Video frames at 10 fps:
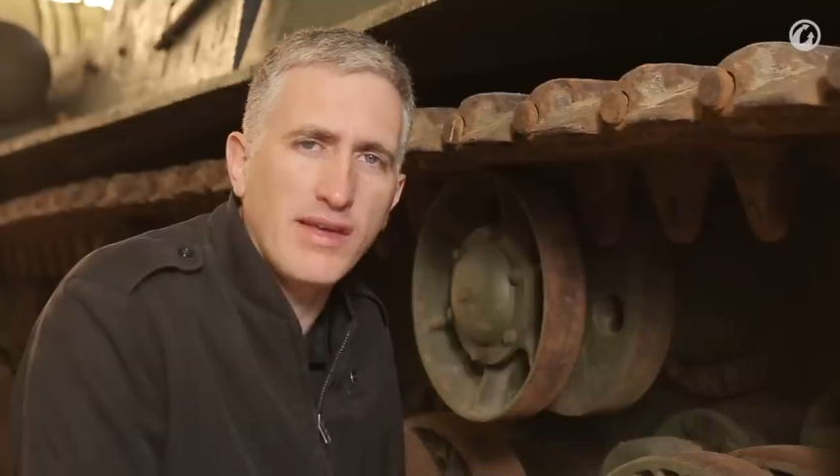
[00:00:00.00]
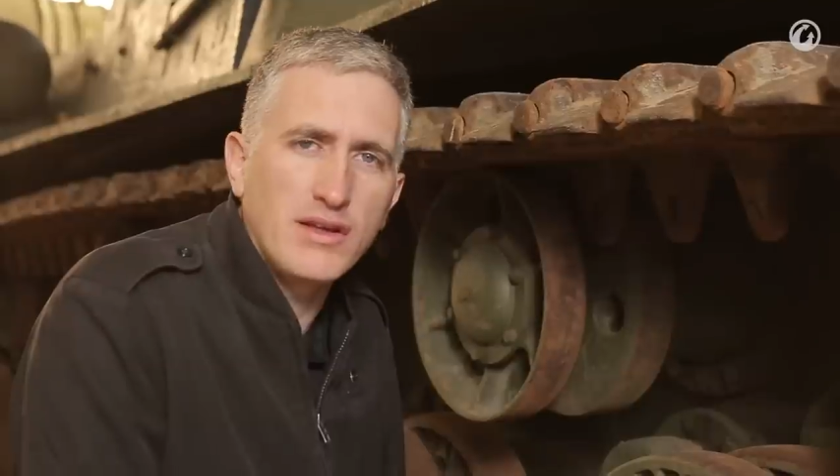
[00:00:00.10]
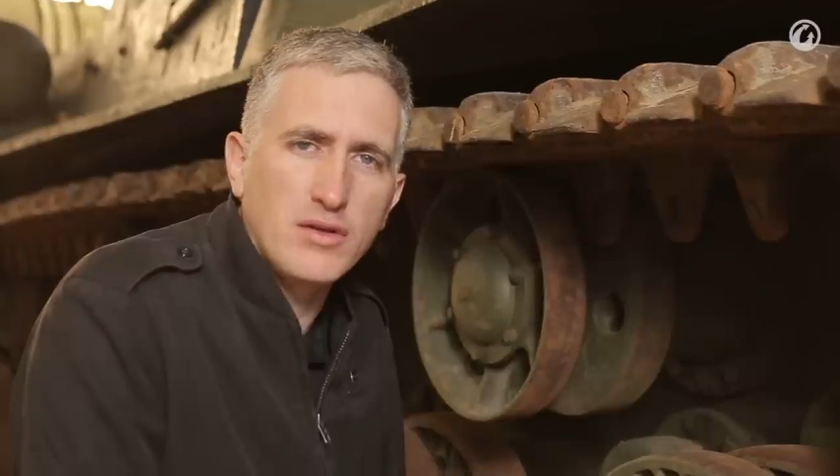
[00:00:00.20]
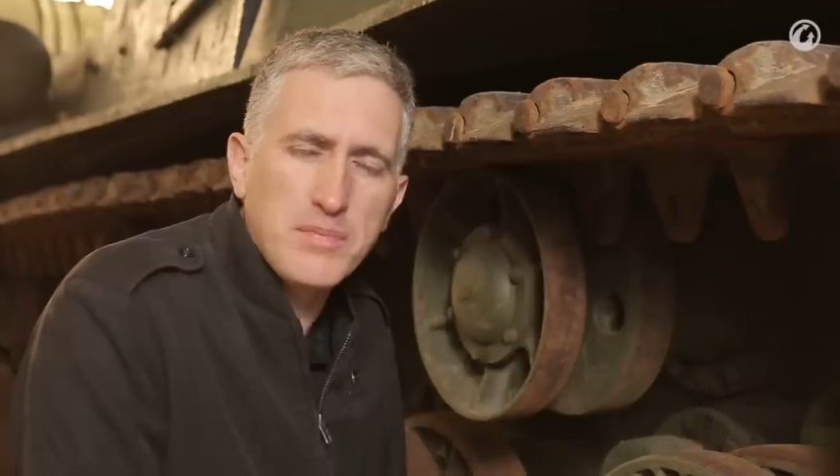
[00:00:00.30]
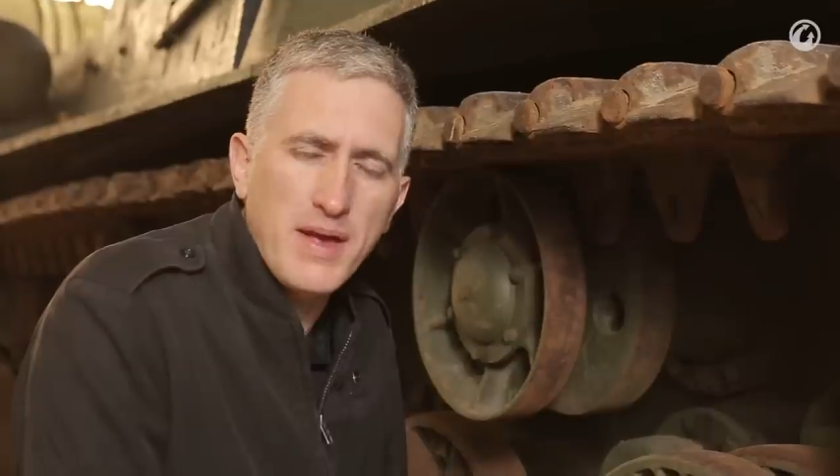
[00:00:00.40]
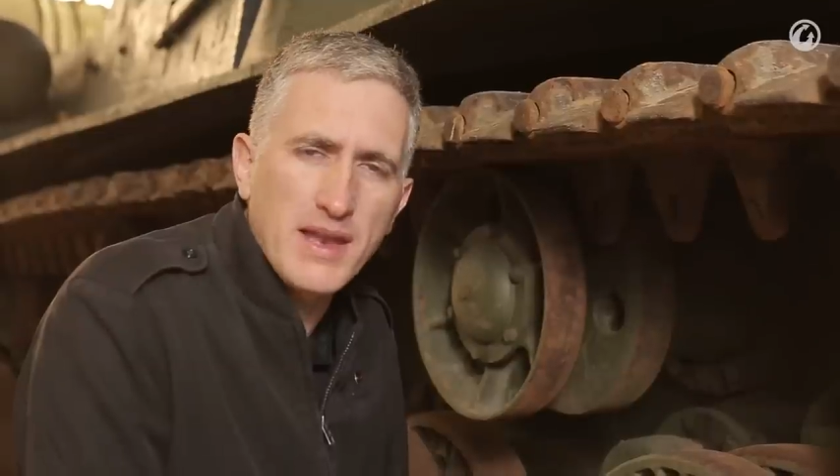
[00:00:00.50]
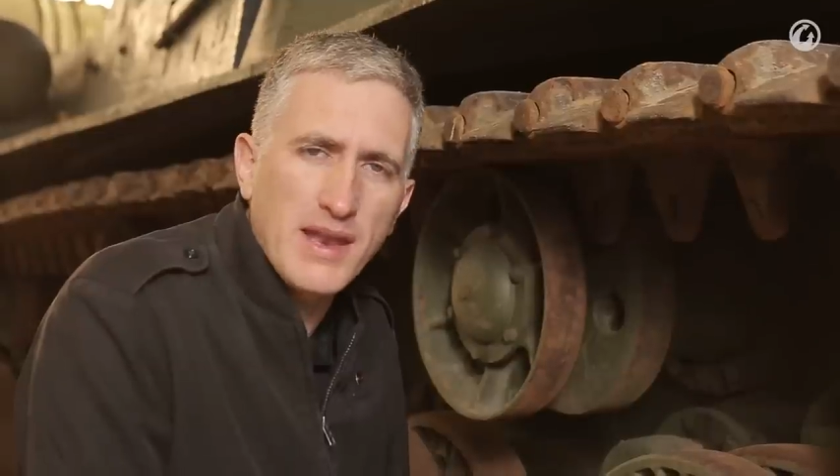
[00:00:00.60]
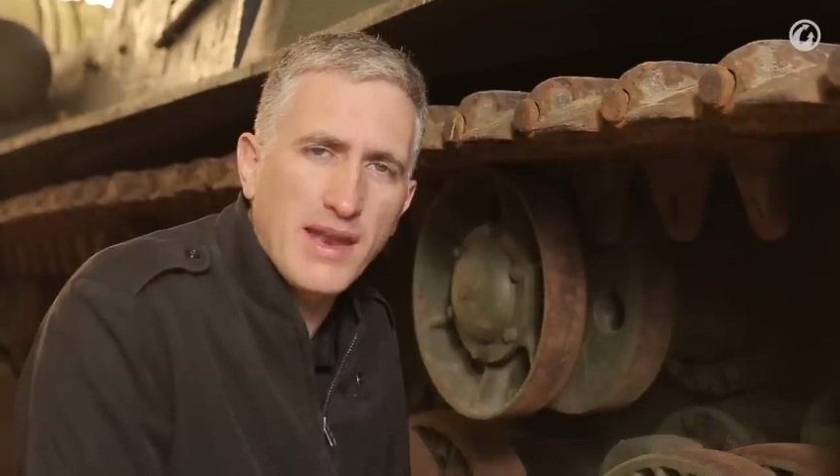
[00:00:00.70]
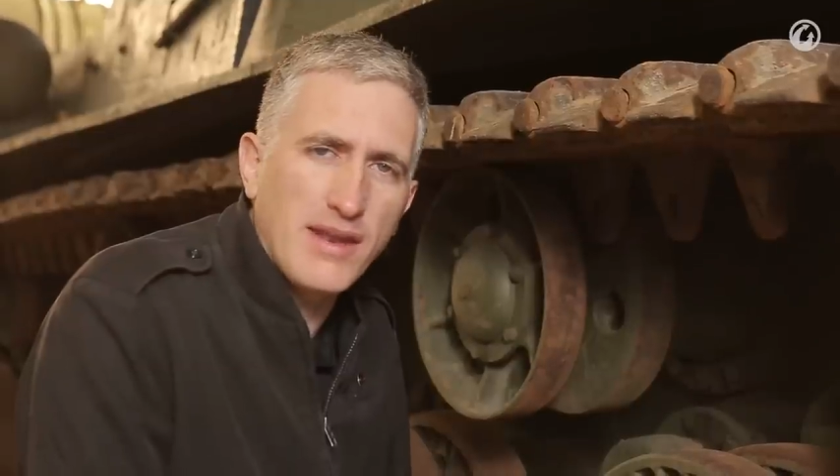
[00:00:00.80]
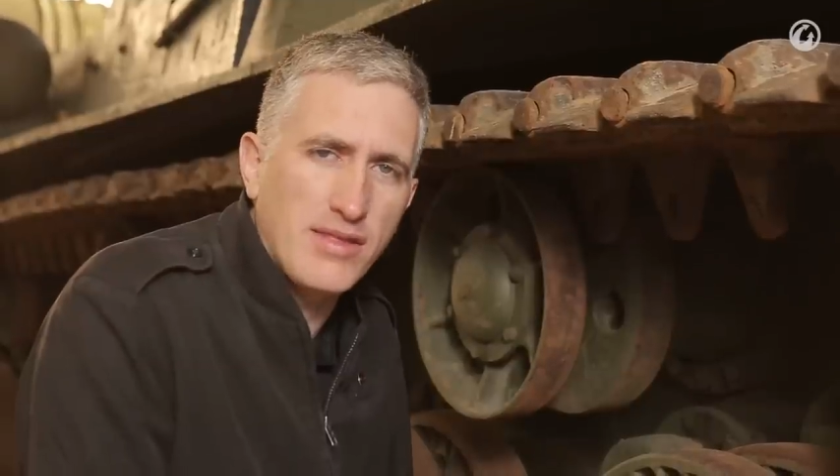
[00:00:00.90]
single
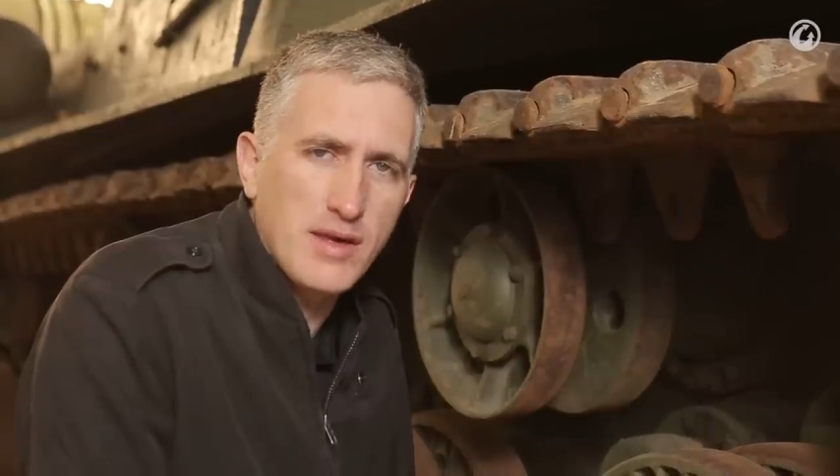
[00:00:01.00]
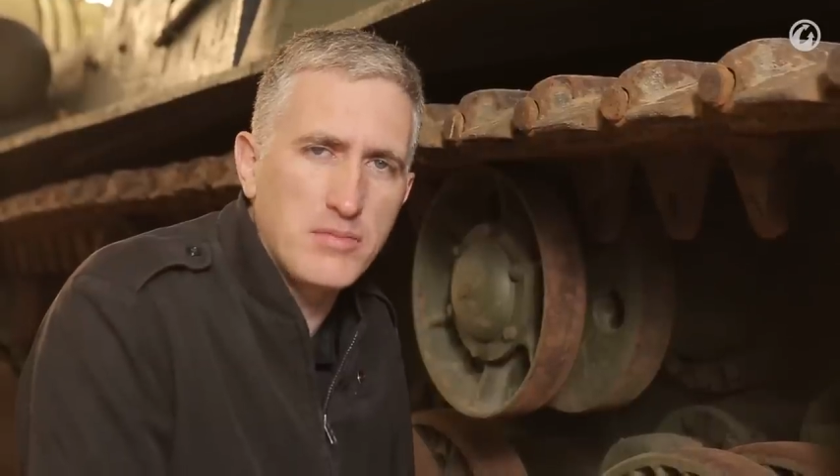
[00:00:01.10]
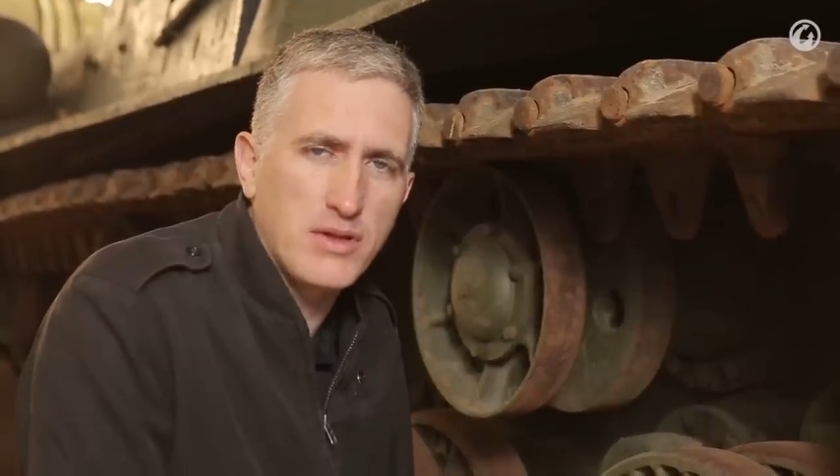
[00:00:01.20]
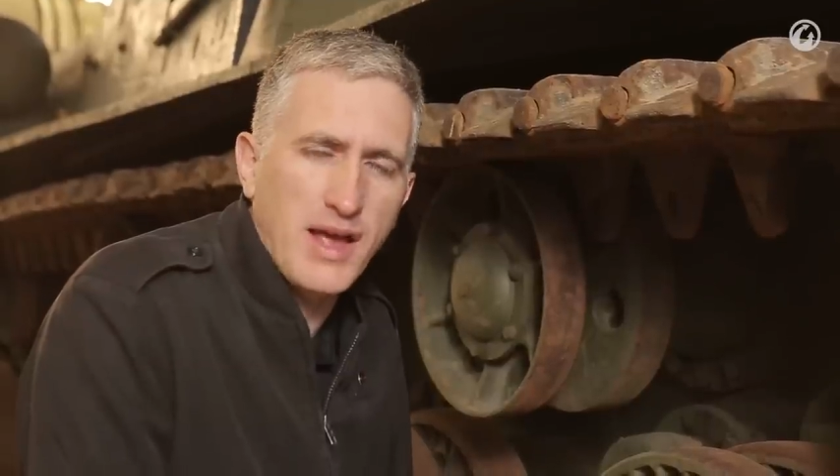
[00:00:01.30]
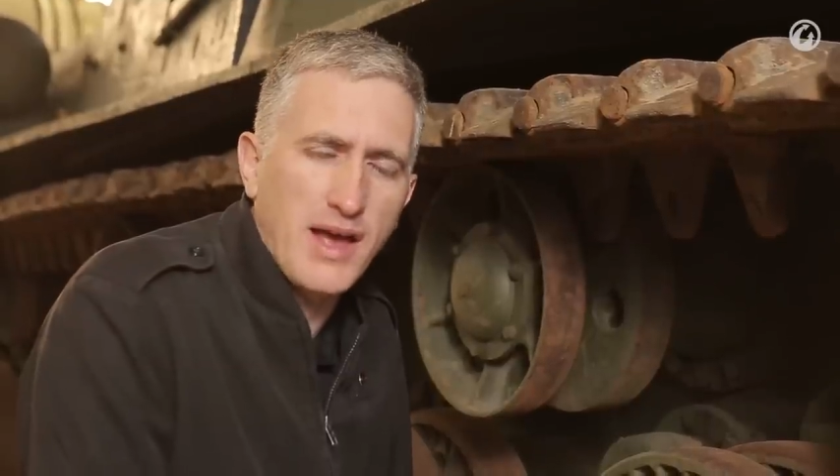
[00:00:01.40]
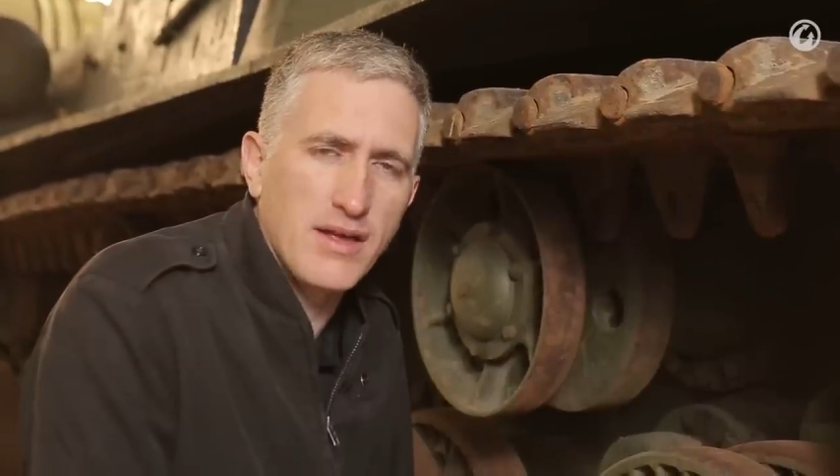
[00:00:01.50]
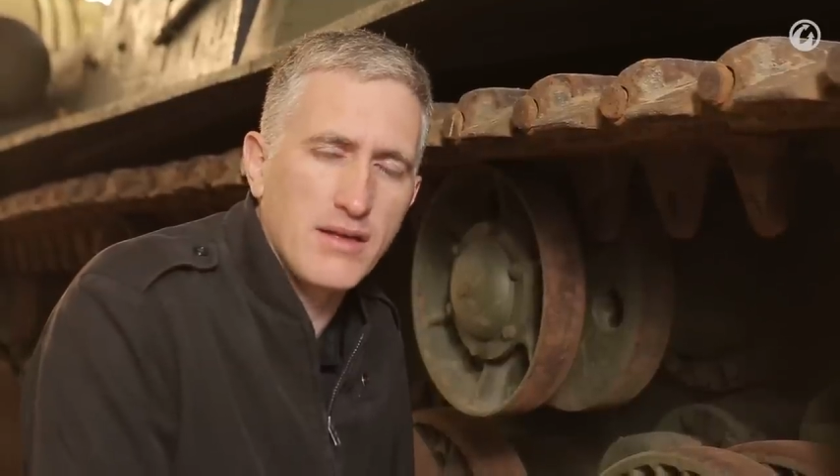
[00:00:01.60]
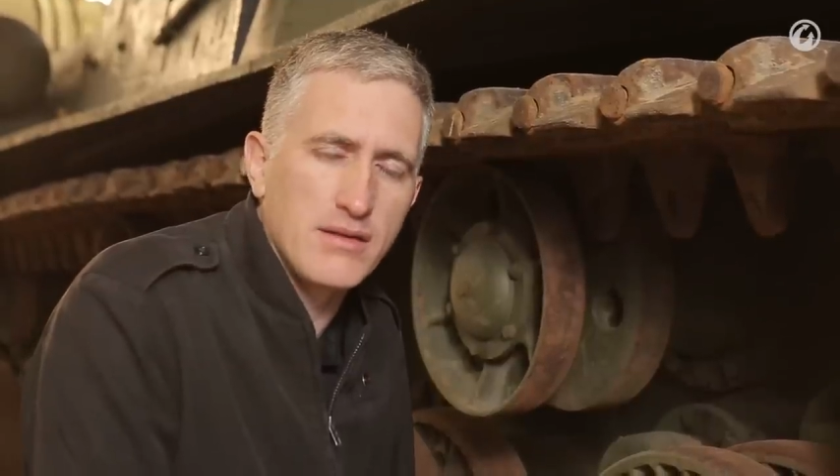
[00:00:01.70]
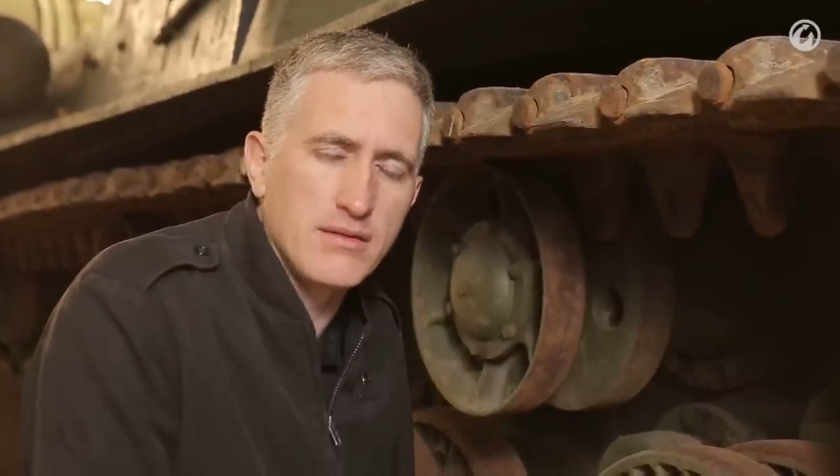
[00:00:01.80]
pin, and a symbol cap.